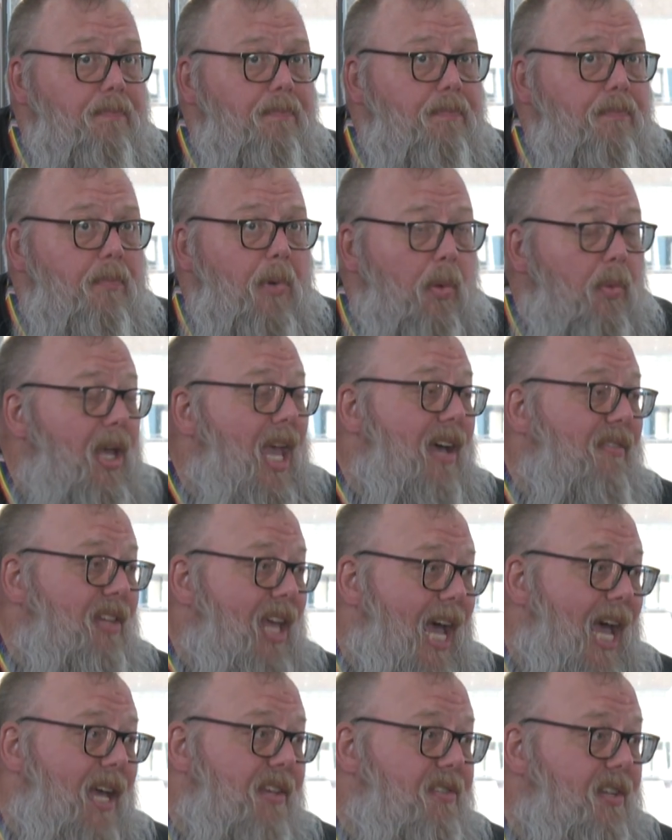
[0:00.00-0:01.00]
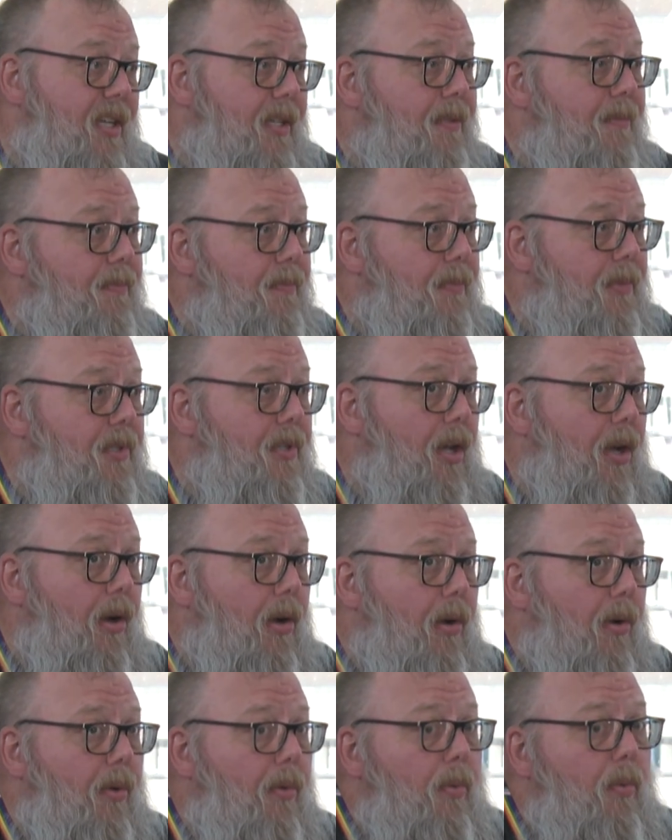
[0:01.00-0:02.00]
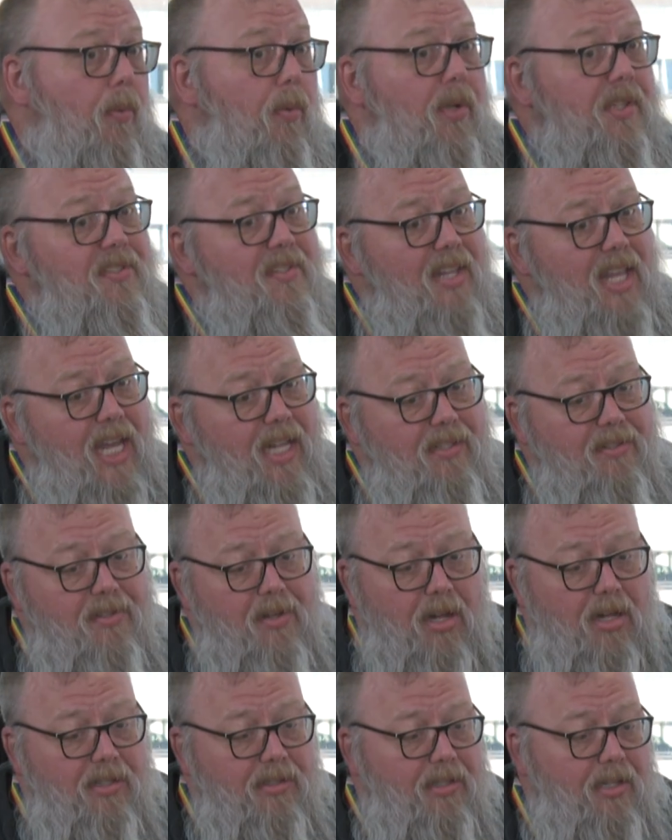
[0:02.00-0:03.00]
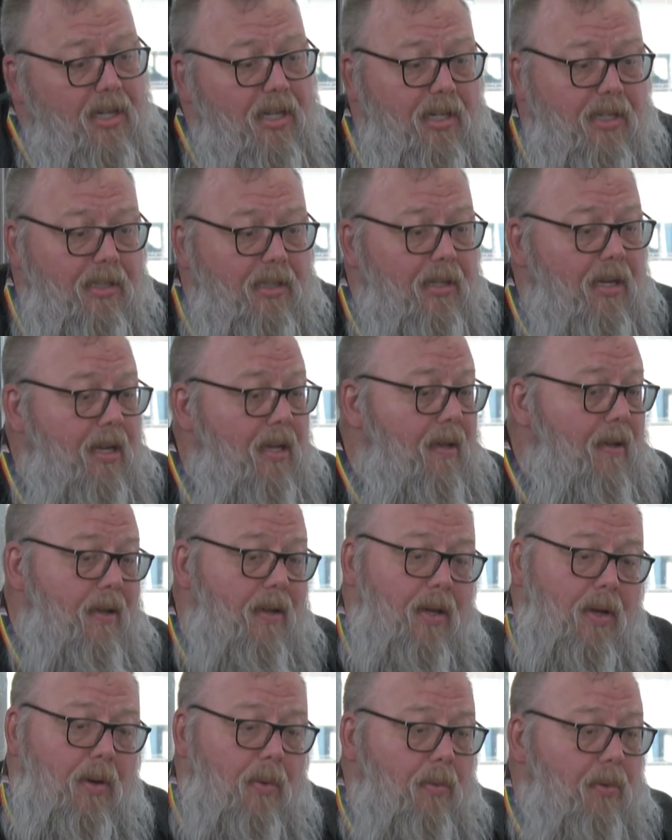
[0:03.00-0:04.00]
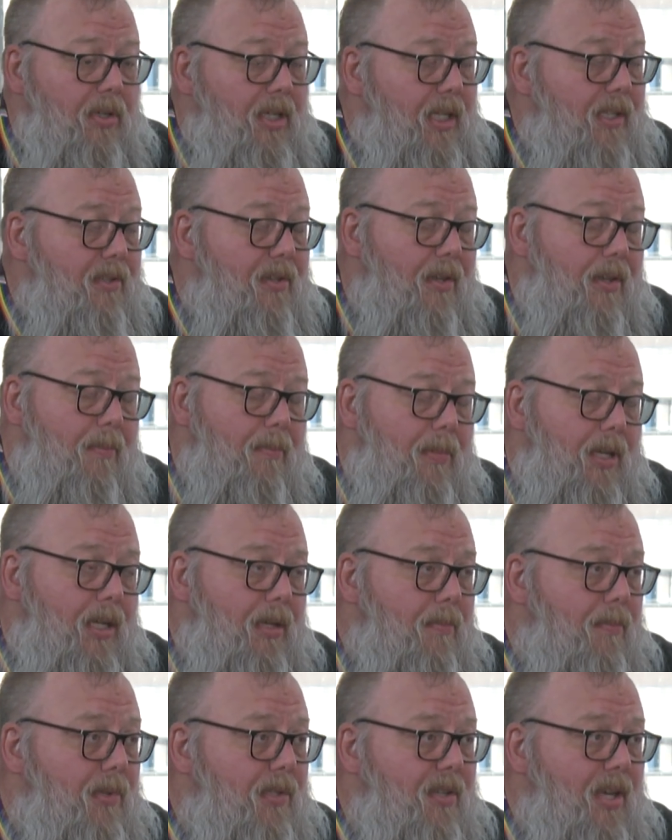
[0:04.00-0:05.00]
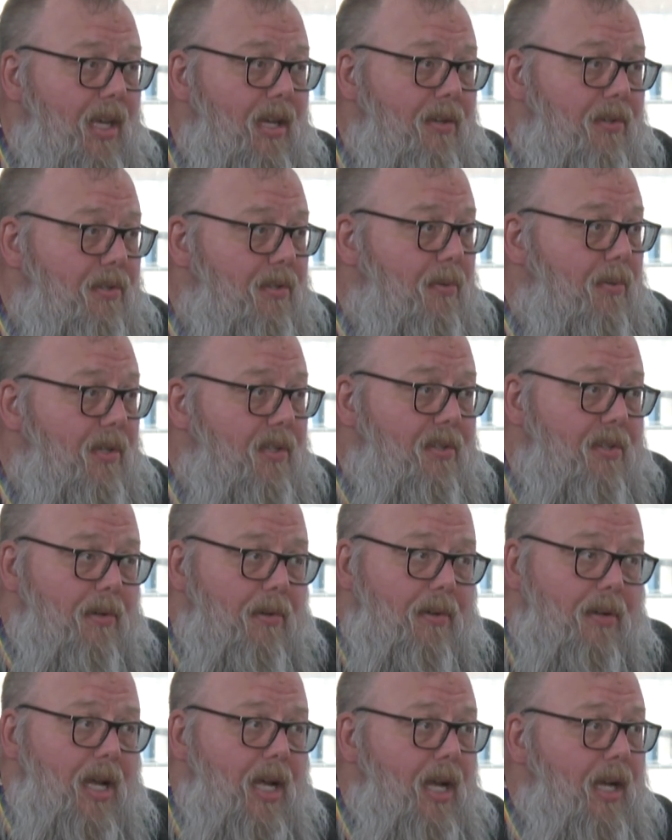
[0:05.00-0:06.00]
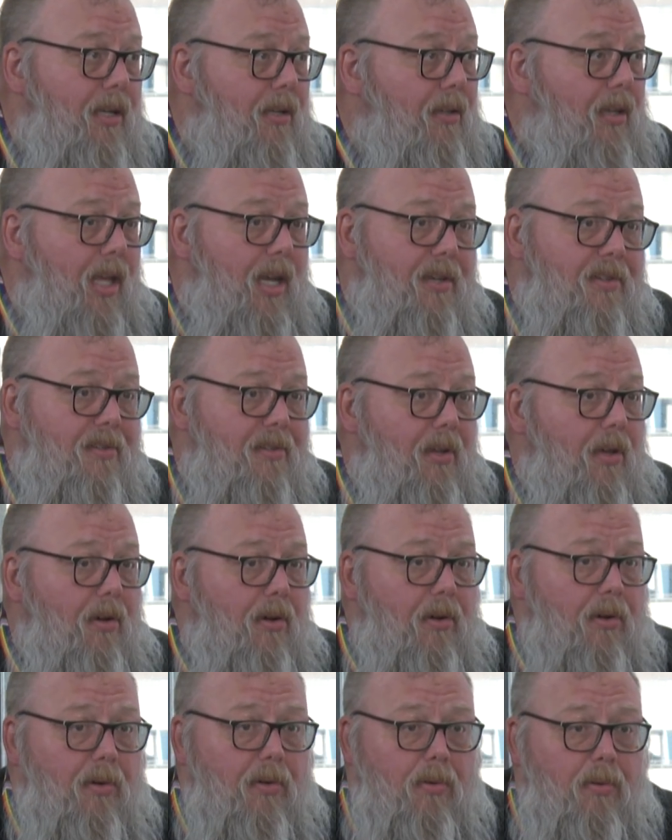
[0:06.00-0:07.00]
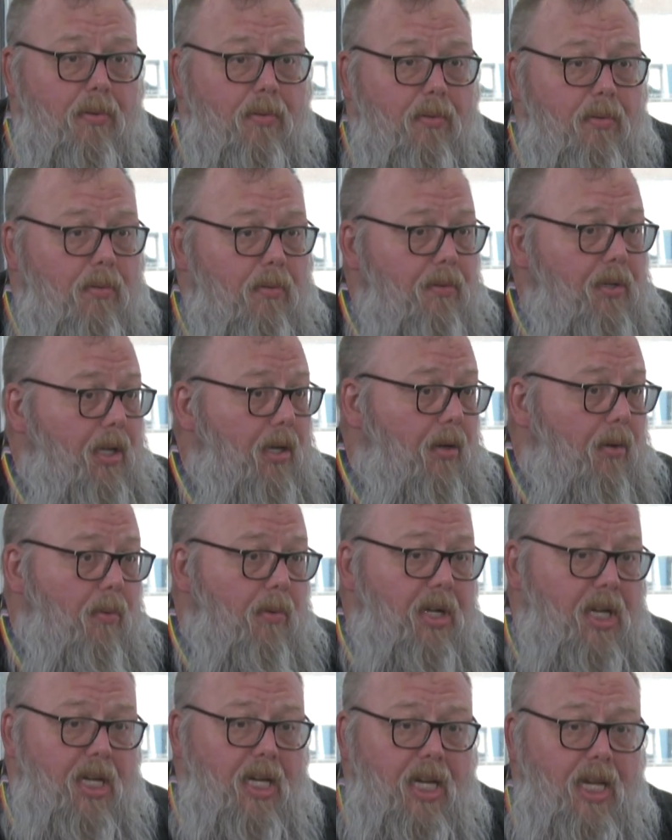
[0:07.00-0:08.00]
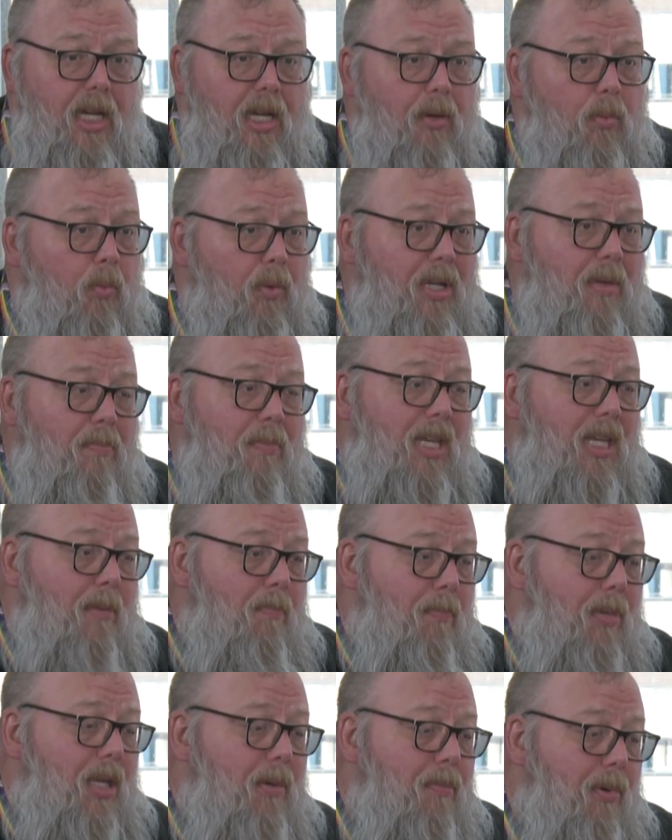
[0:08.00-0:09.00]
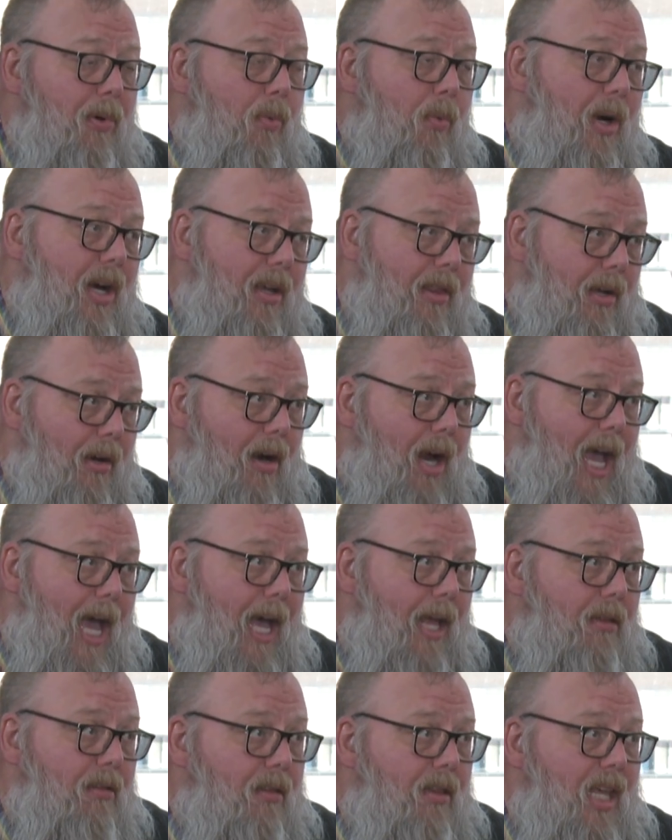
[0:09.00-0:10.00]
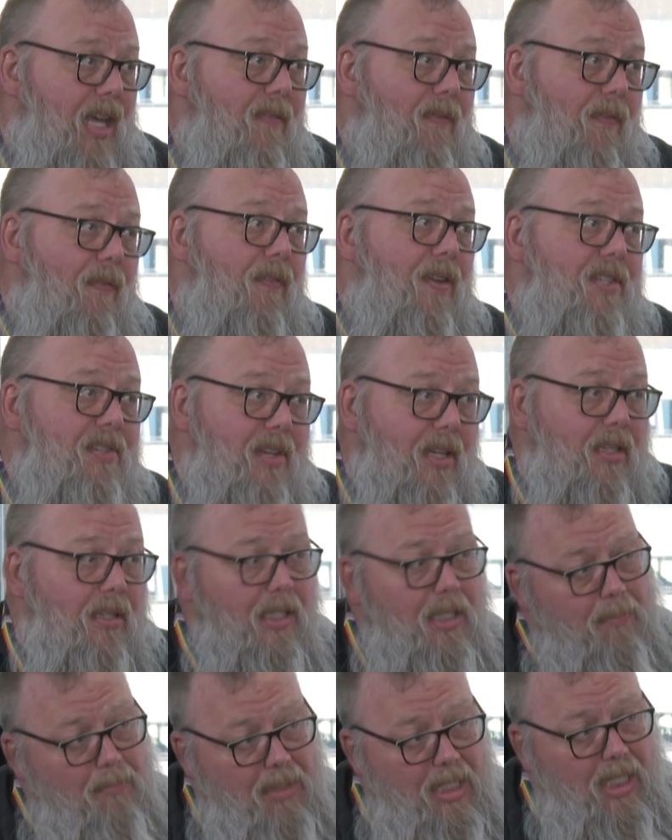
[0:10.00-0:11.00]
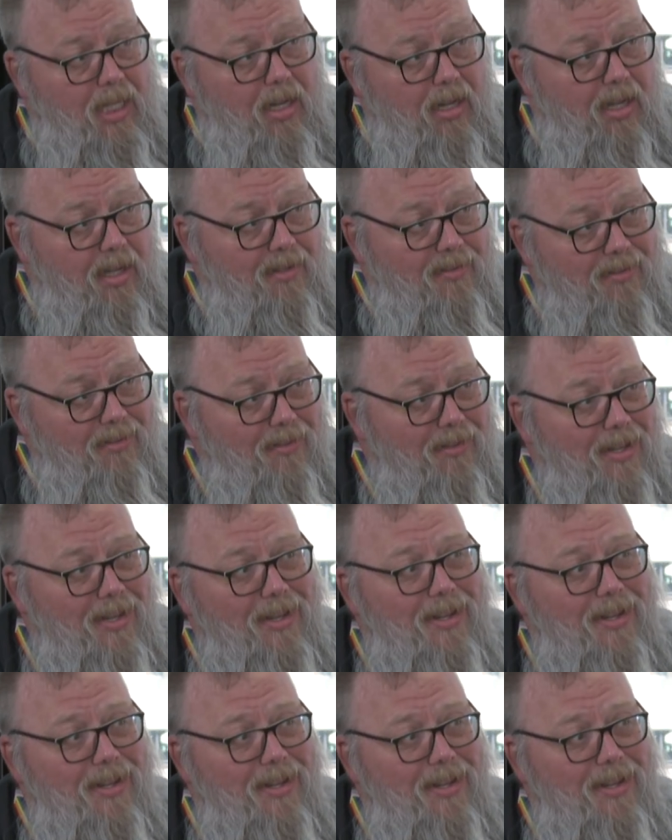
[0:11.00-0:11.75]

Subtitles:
But we have to ask it. So once that's all done, we'll get to the meat and potatoes of what's going on. You let us know, what you need. We meet people where they're at. They physically meet us.